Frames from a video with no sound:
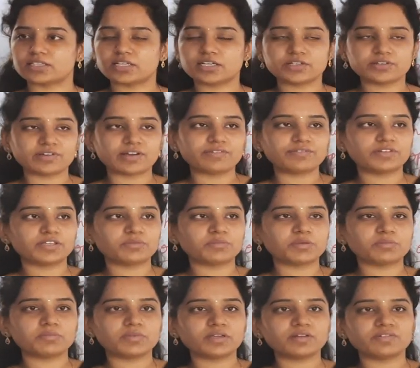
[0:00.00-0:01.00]
That you have to
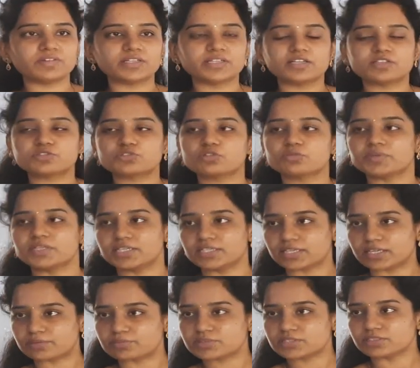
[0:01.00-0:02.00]
remember, we will get so many
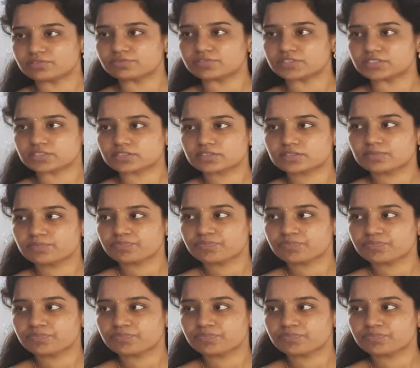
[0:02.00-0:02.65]
times in physics.